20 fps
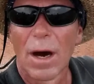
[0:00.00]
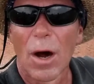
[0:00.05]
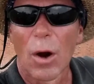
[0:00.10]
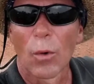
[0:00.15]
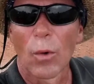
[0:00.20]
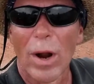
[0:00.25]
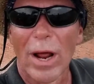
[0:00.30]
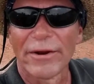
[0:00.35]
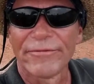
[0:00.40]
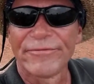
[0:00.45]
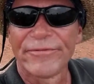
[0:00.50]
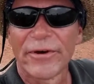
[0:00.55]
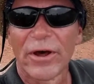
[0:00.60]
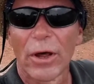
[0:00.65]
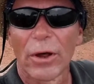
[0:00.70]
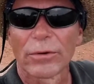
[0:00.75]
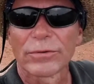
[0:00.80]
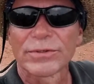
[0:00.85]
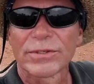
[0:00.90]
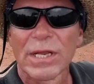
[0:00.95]
All right,
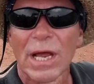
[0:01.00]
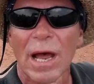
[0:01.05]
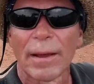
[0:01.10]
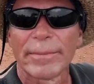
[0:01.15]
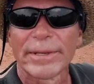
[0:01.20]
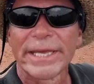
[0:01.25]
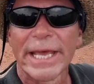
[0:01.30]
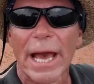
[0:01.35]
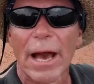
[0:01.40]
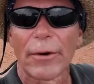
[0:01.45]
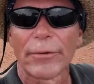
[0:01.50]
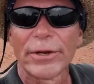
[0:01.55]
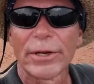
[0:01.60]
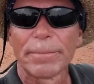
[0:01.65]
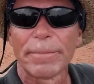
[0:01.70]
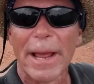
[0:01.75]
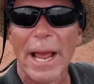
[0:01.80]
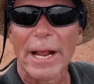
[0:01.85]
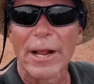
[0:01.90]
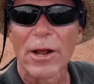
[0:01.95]
folks, Tommy Cowett
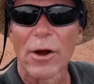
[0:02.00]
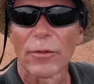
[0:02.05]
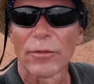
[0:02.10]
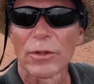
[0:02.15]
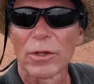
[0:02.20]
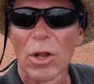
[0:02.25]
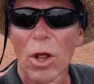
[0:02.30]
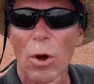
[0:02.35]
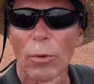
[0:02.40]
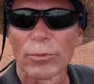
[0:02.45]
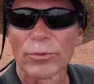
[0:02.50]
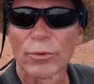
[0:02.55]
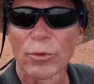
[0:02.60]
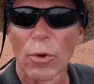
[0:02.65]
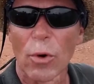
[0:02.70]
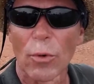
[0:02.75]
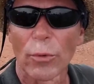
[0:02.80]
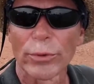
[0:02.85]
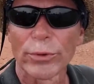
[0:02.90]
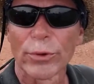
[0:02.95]
here back on the lawn with
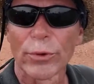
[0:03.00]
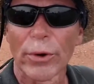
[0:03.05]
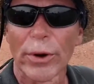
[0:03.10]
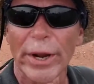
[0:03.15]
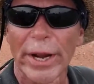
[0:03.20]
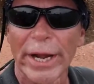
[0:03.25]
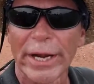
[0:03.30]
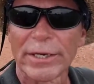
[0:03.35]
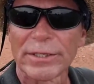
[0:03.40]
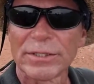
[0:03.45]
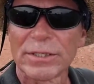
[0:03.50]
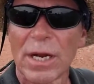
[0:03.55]
Growingreen.